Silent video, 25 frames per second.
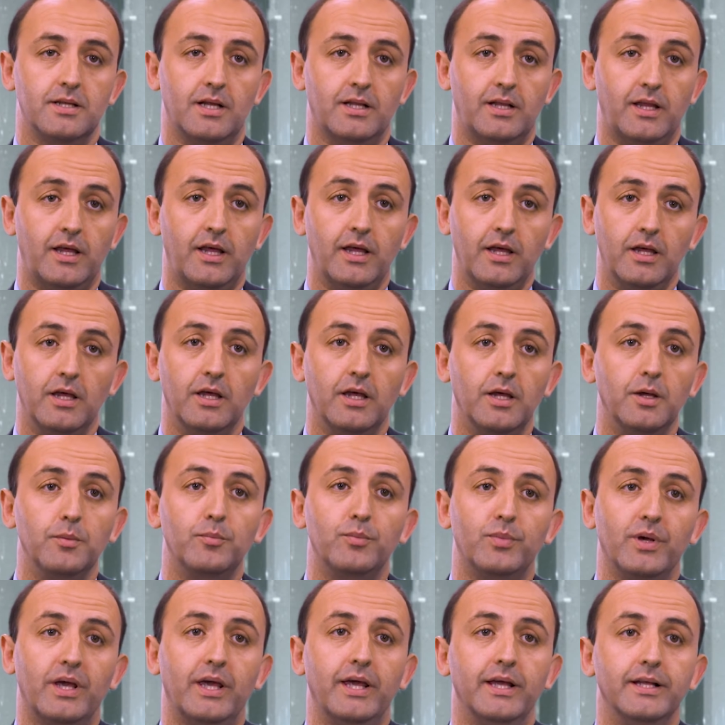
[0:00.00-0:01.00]
that he
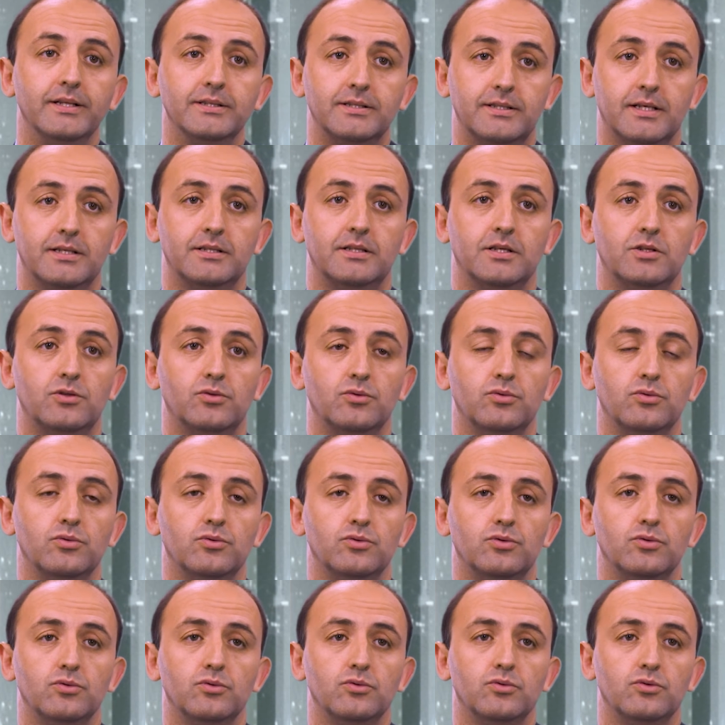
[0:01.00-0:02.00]
intended
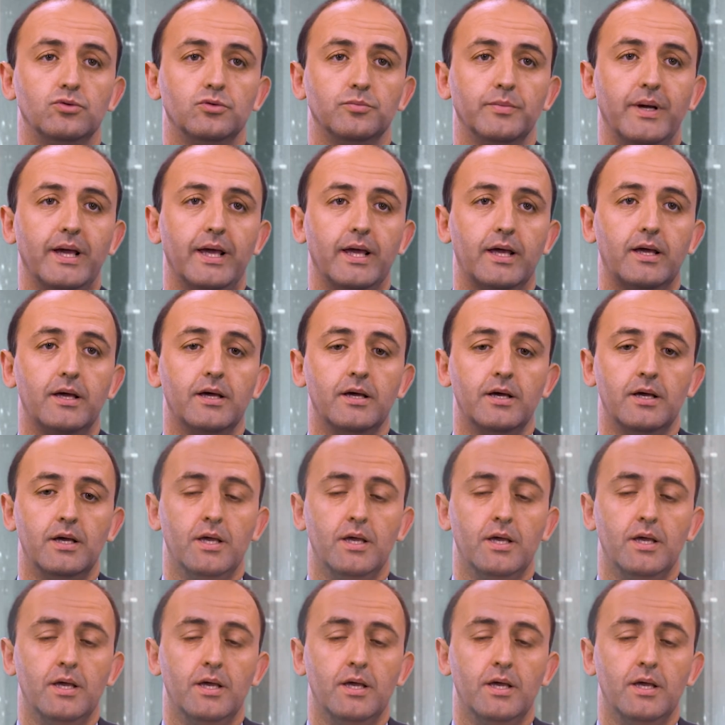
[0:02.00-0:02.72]
to make,